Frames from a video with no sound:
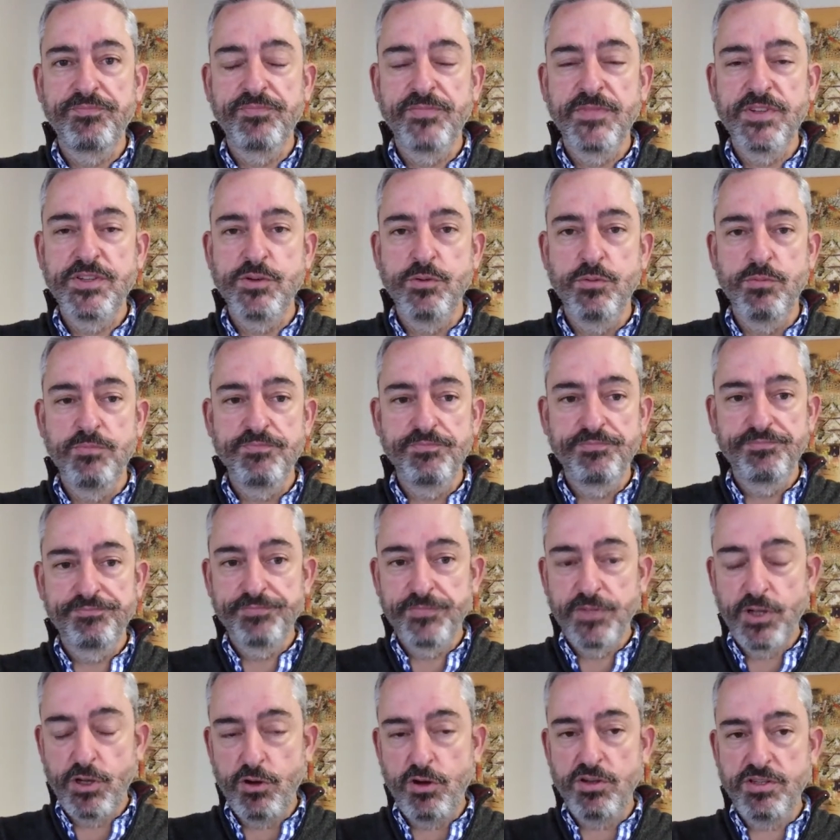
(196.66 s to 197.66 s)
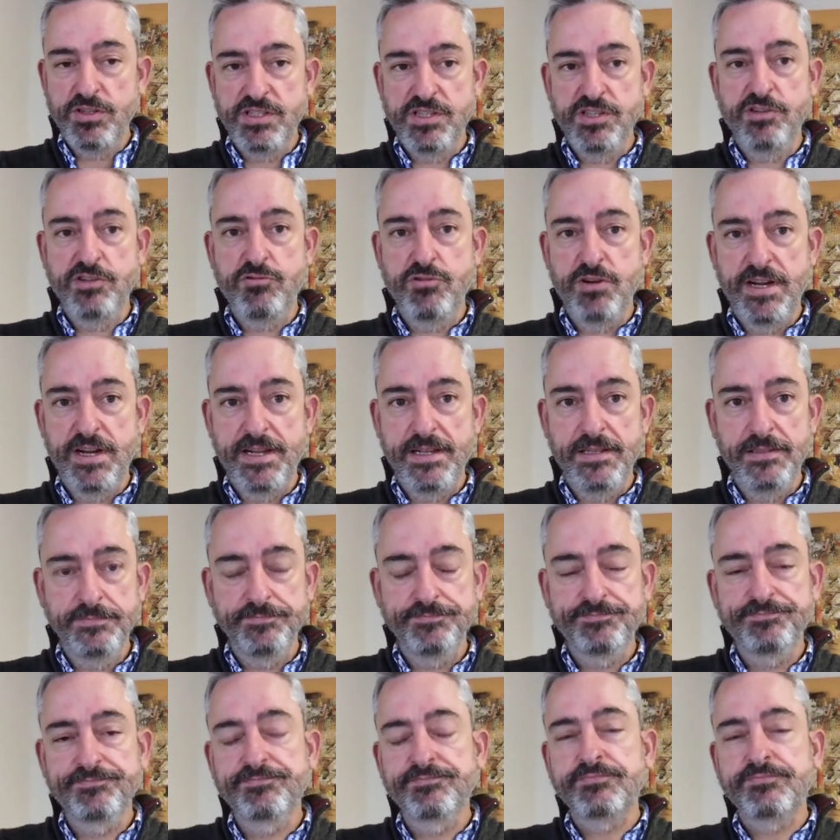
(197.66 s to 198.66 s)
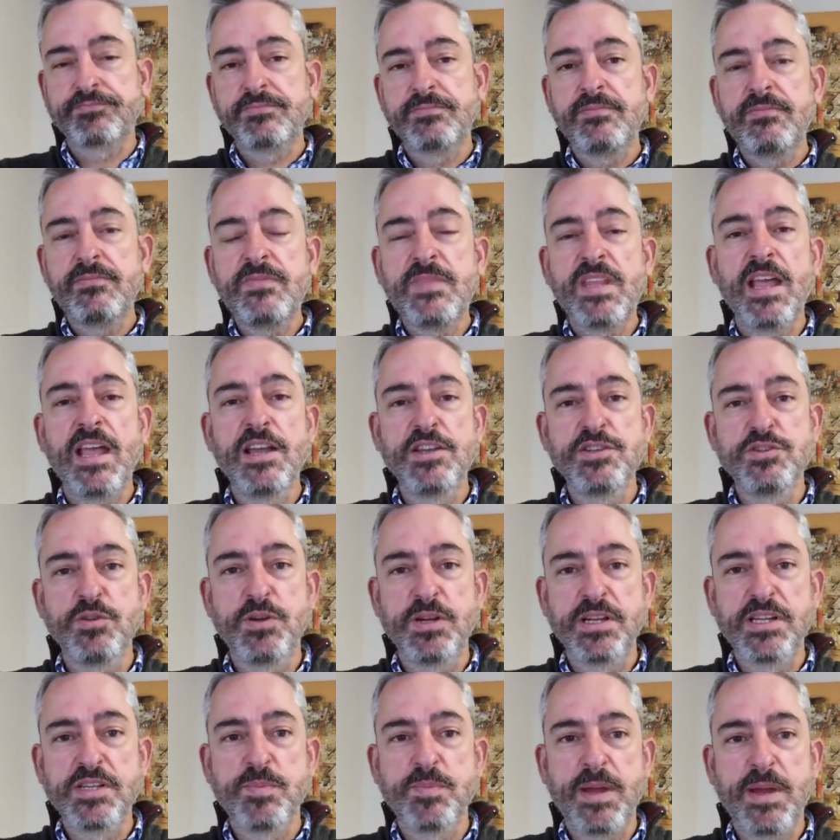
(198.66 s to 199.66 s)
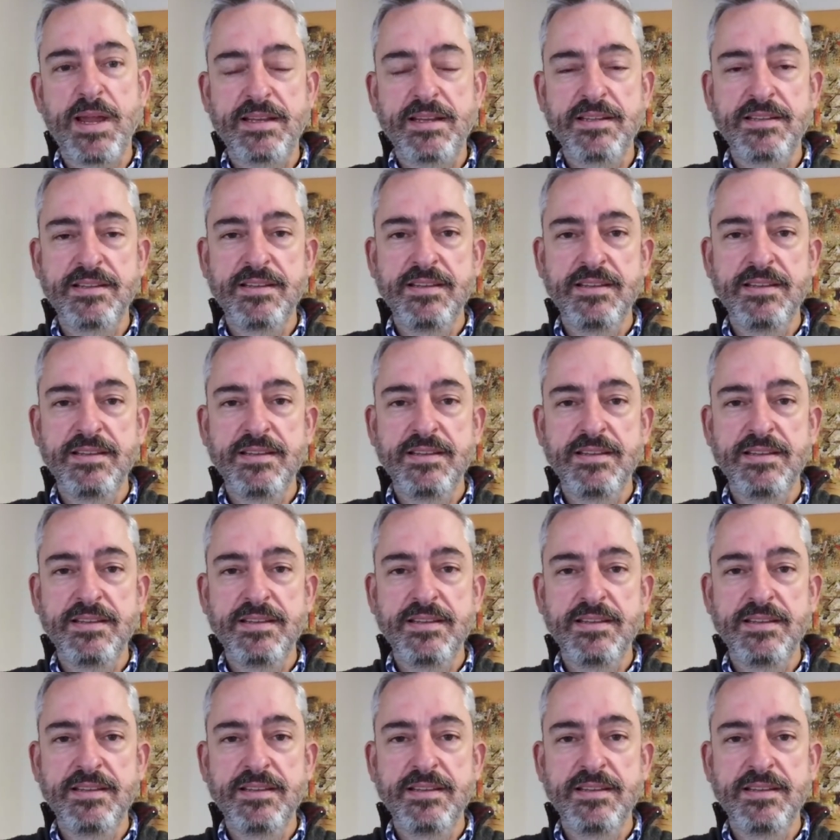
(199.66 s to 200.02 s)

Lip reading: So cost is critical, as you'd expect.